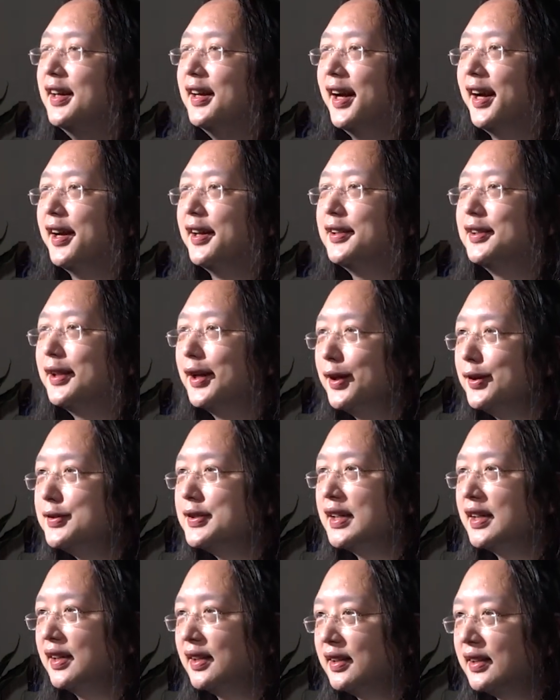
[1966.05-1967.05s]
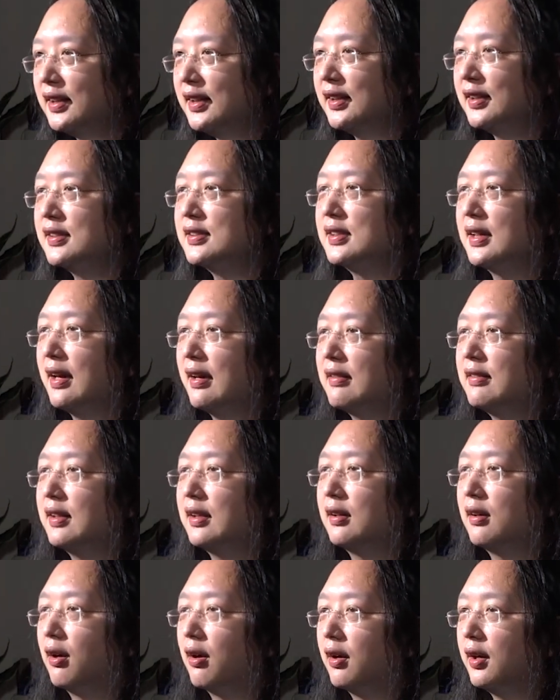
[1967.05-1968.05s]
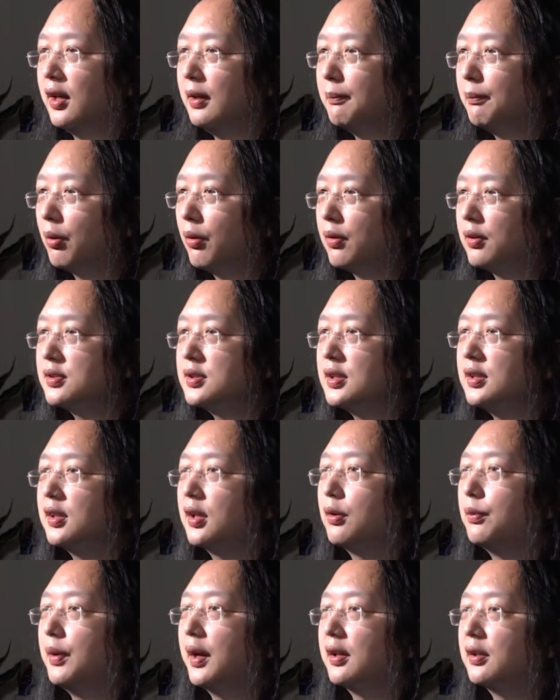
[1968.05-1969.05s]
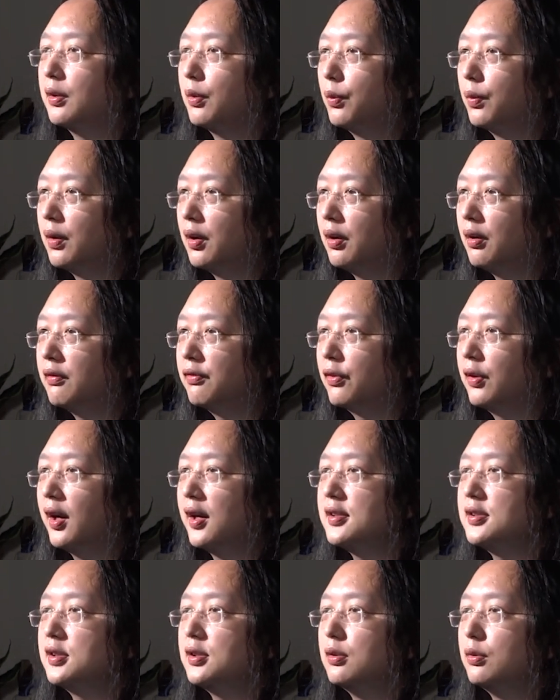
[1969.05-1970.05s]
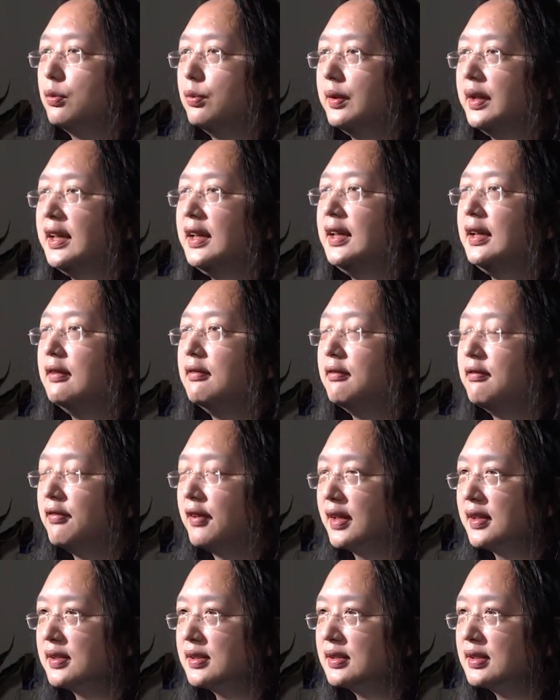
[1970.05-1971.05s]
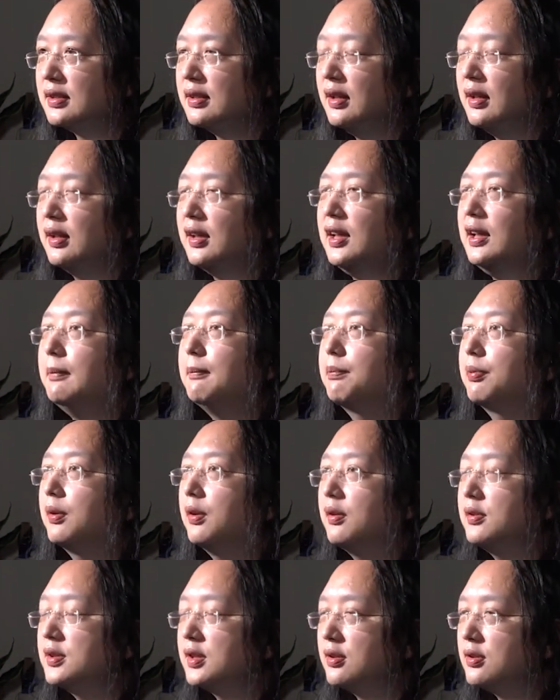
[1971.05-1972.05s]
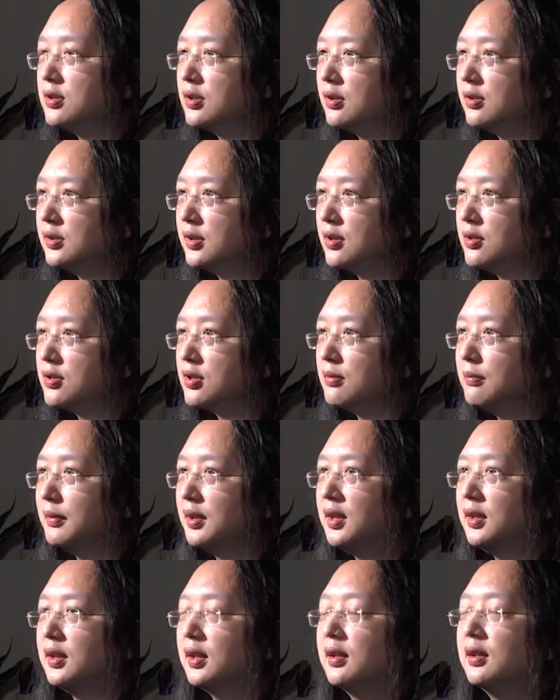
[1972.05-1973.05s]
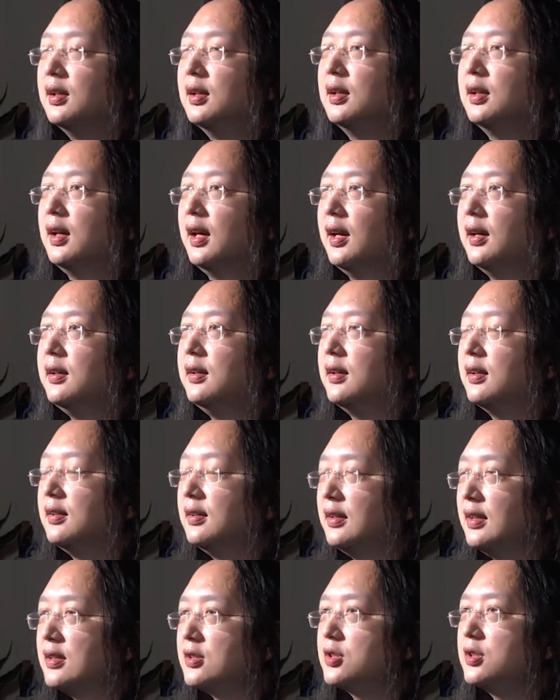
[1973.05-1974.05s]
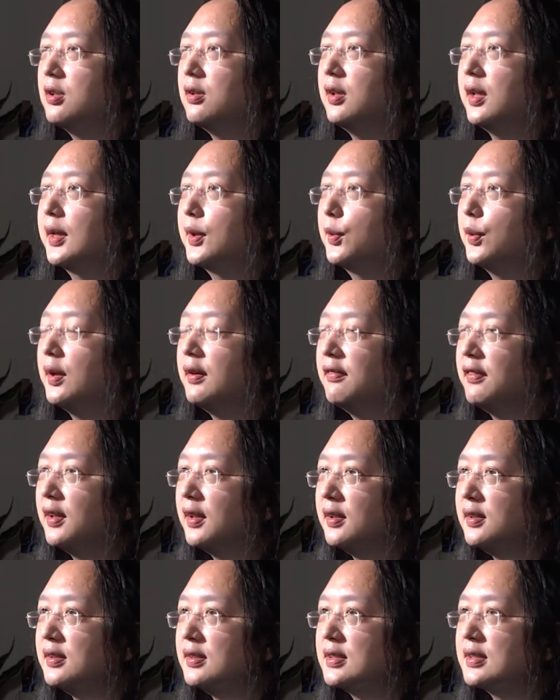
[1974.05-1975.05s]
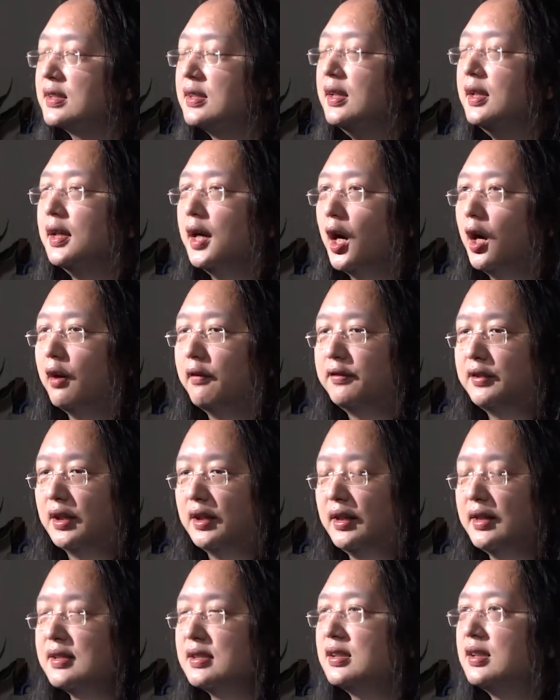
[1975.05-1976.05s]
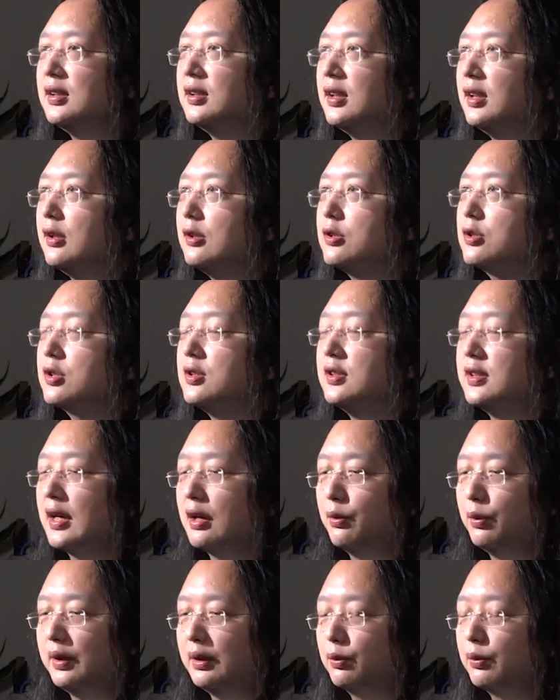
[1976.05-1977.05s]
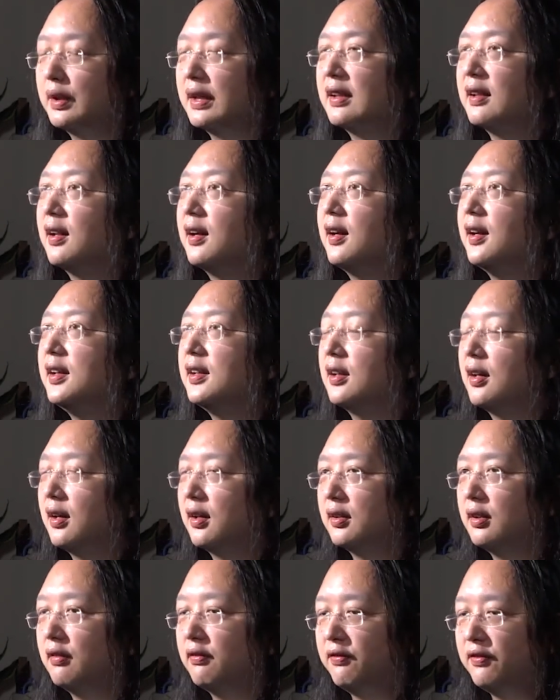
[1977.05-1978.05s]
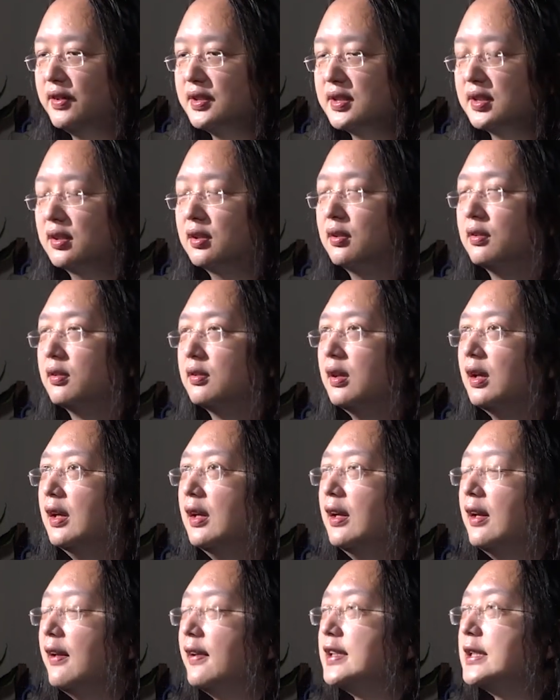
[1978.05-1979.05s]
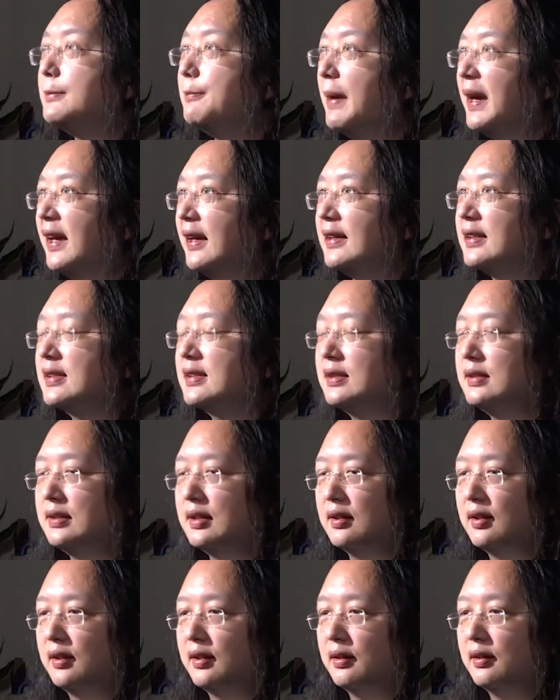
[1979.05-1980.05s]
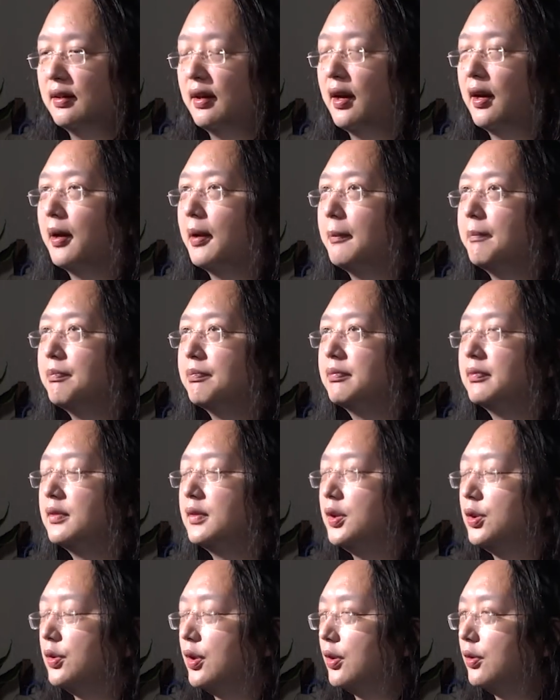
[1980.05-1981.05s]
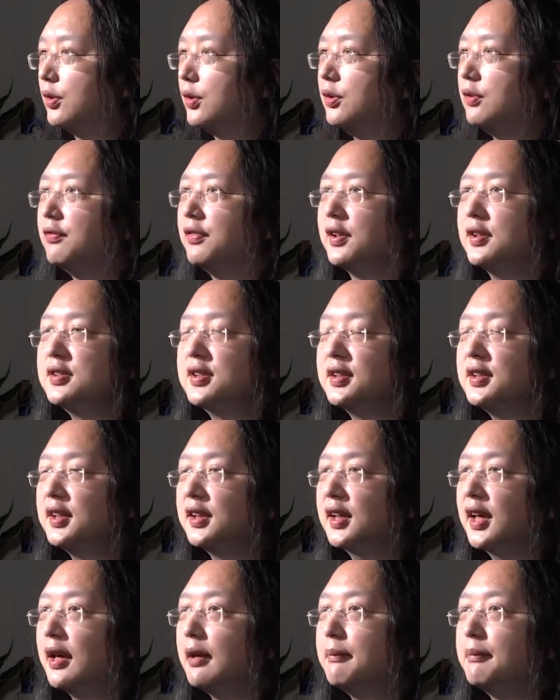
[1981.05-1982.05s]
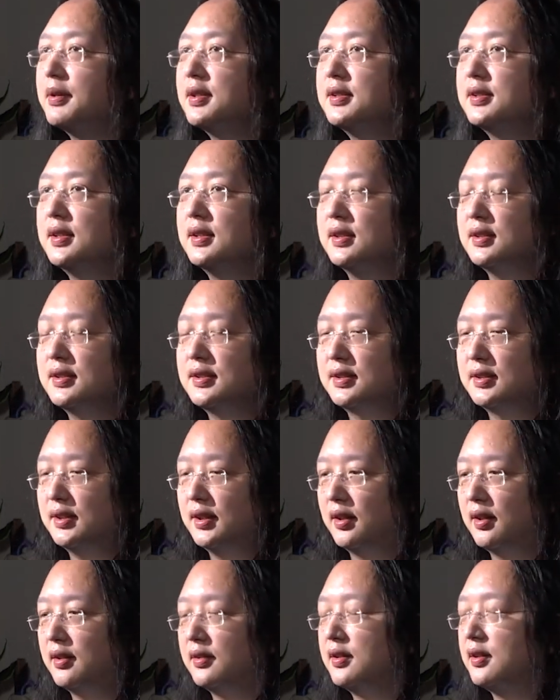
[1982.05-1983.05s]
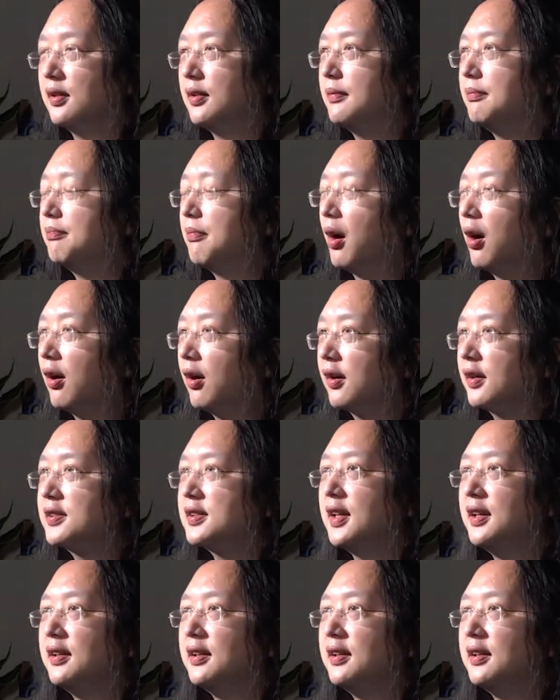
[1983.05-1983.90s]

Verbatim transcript: Uh, those ideas, I think, are important around the world for us to reinvest in pro-social social media and the digital equivalents of the institution that we rely on the physical space, the um, you know university campuses, uh, the parks